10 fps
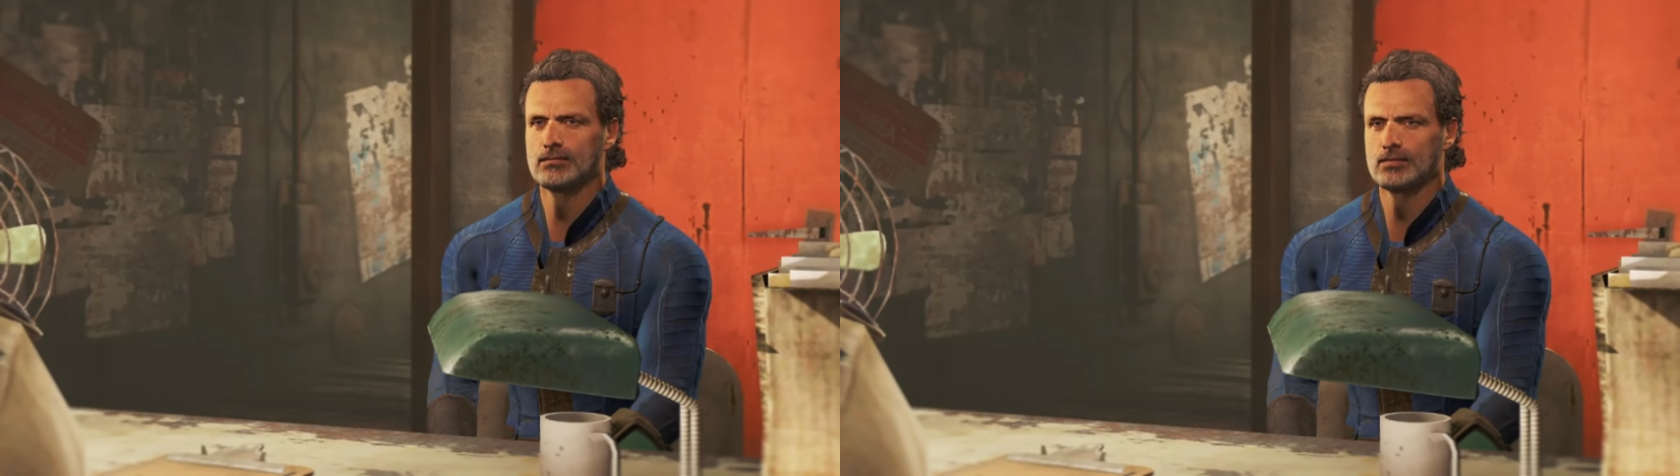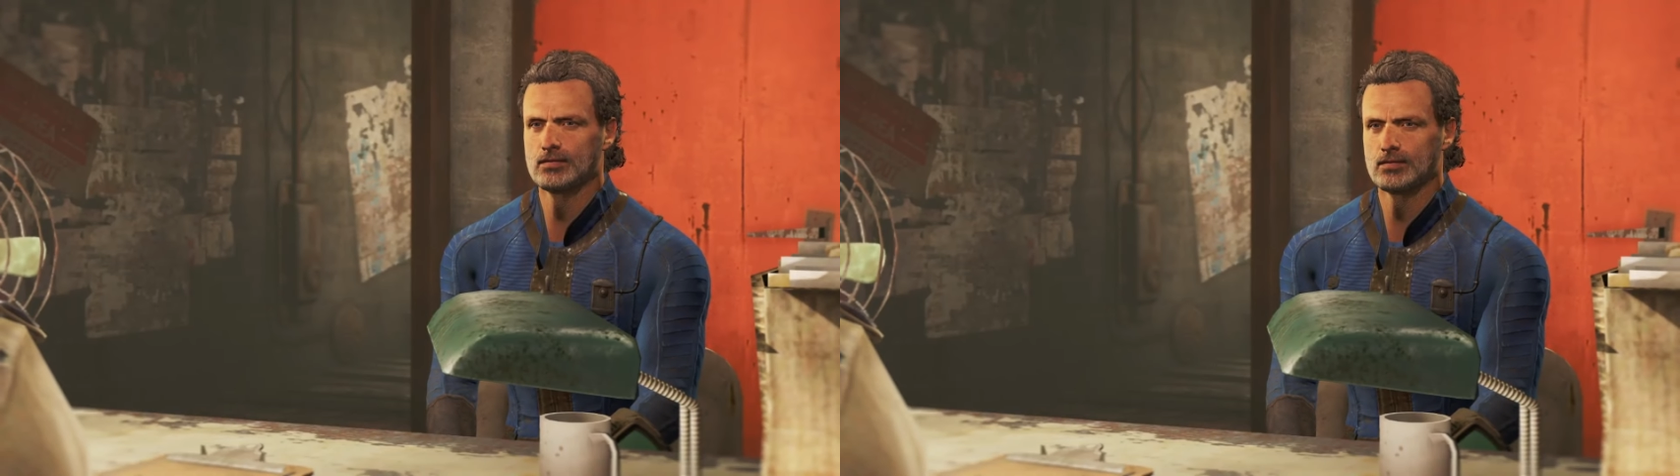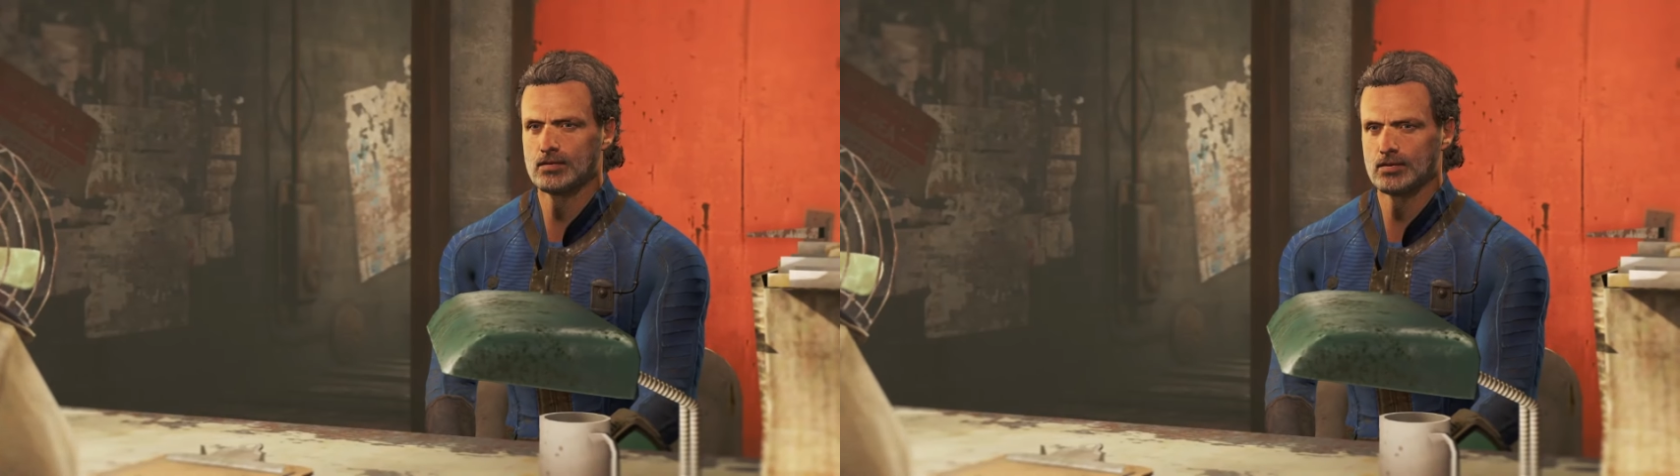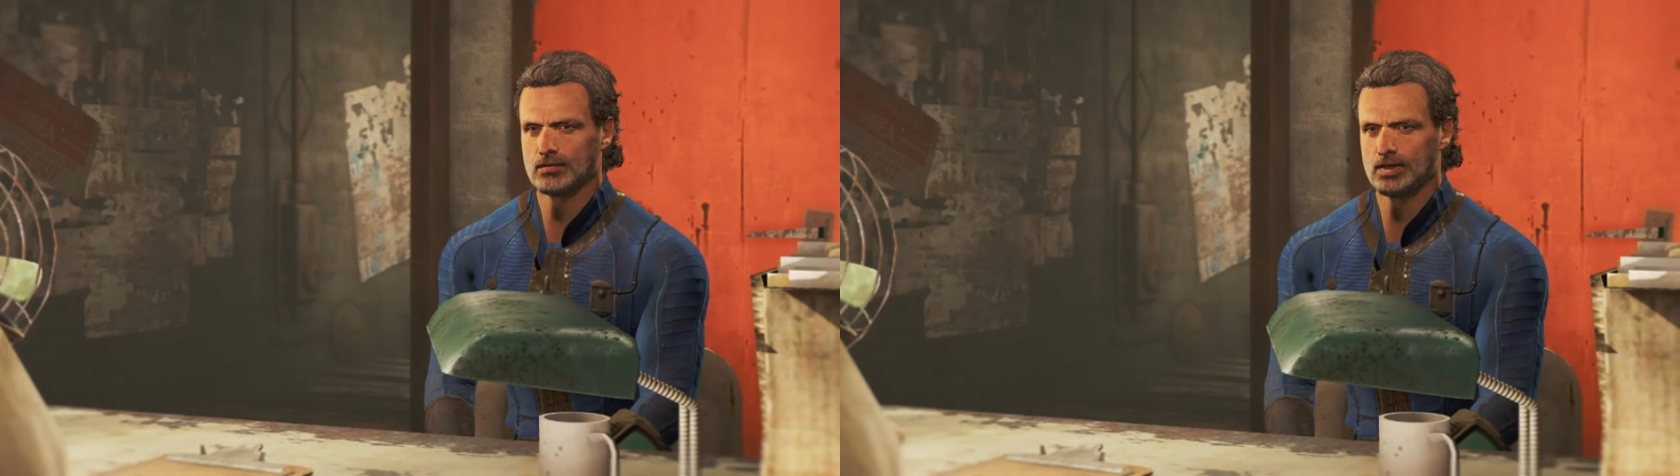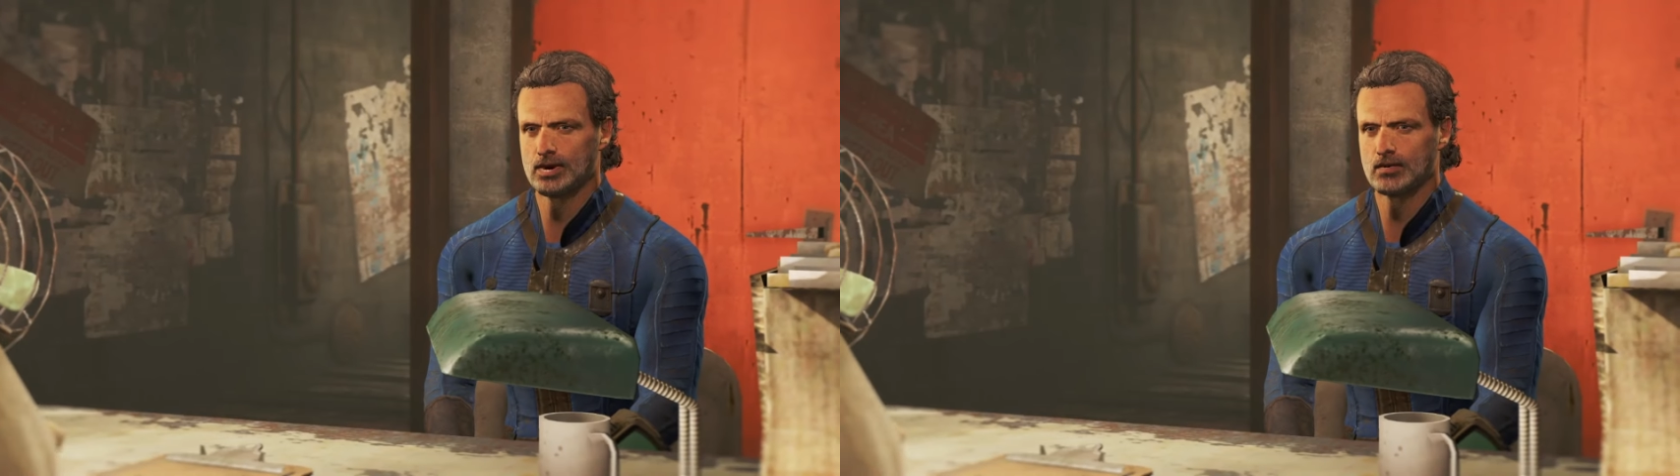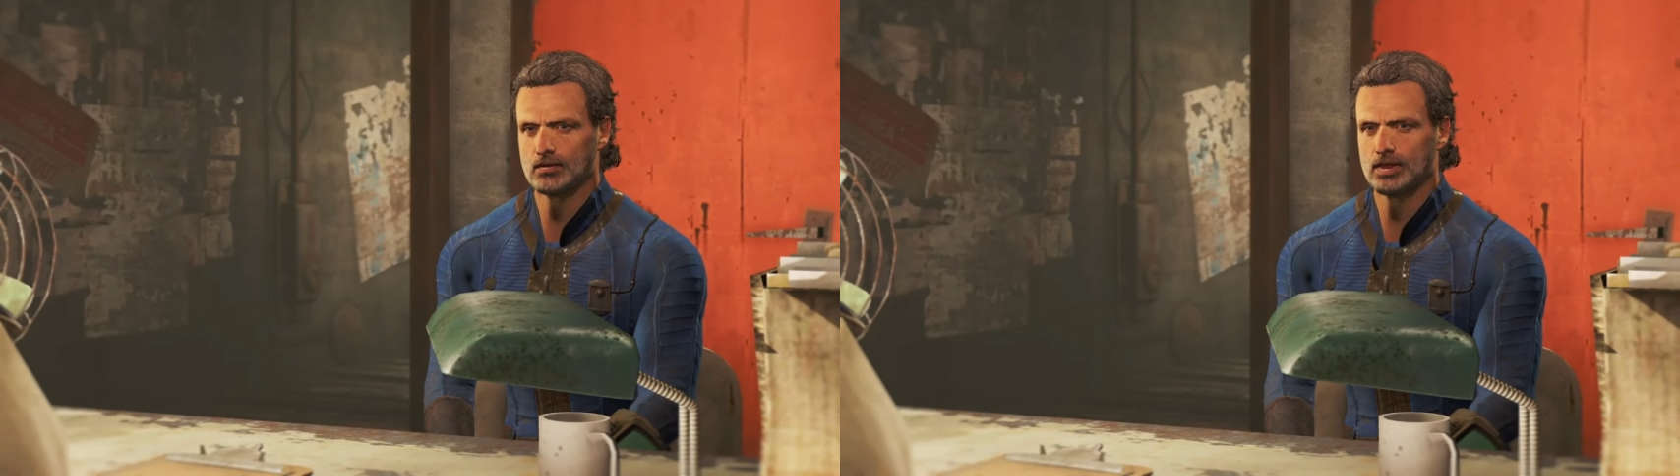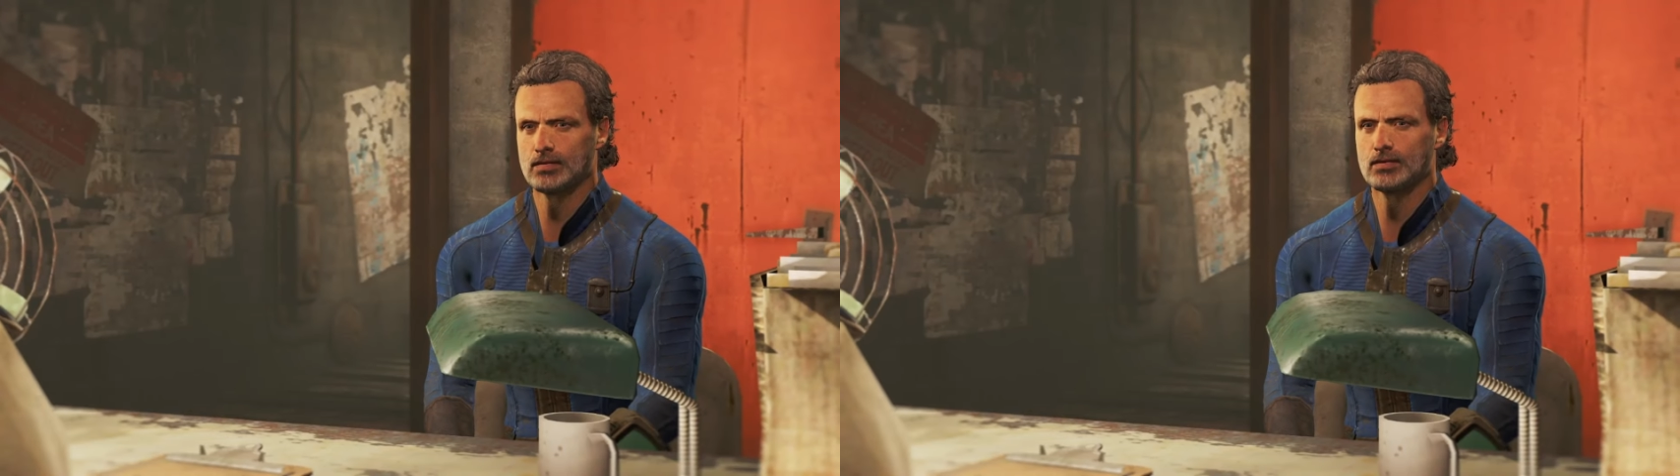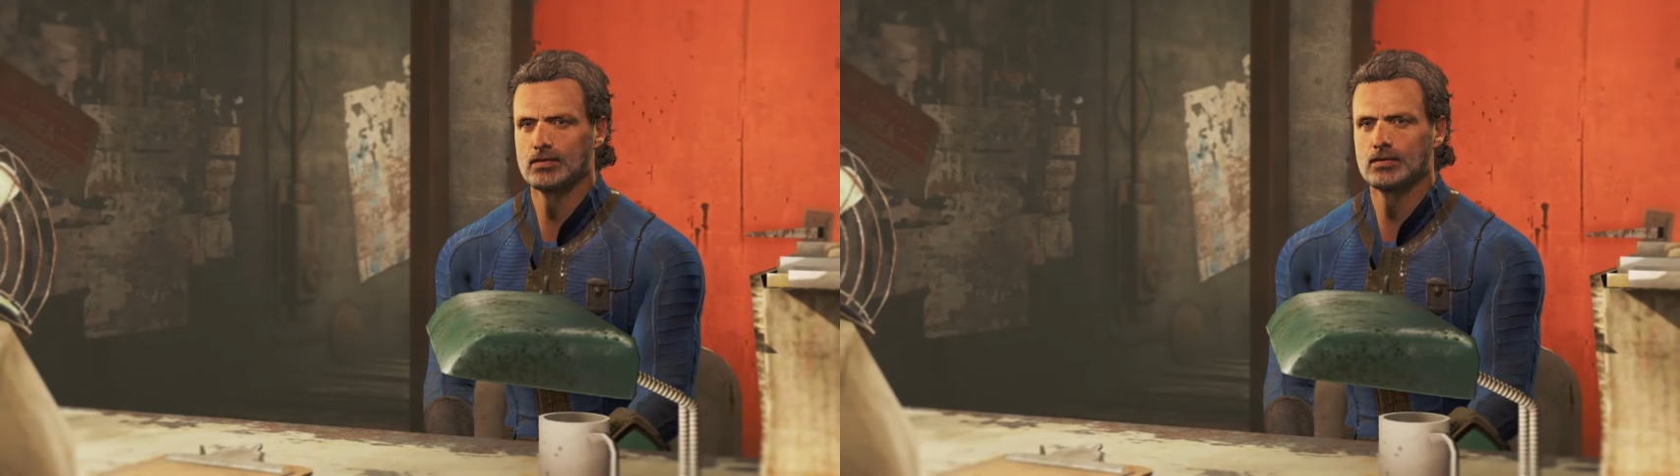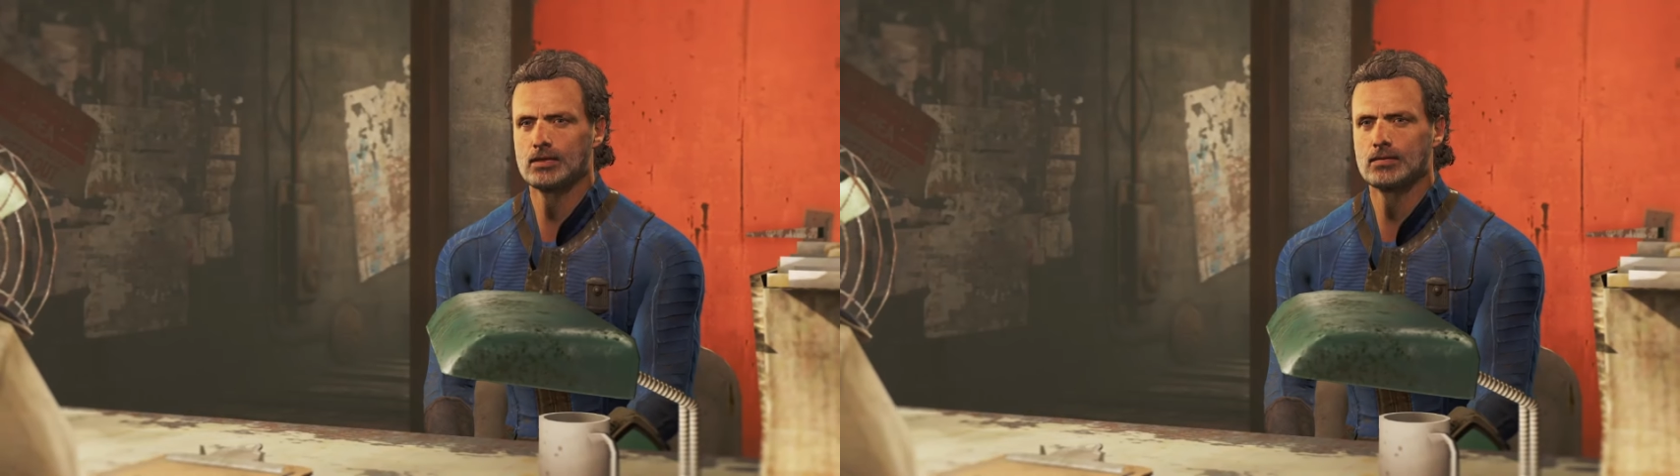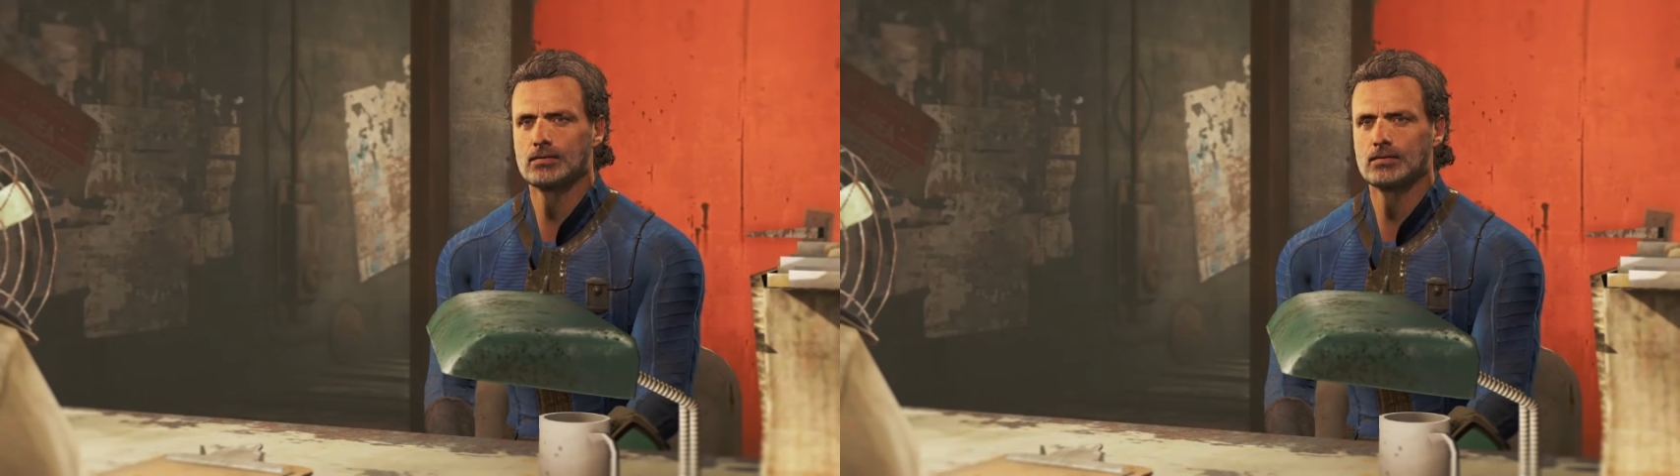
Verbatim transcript: some sort of metal brace on his arm.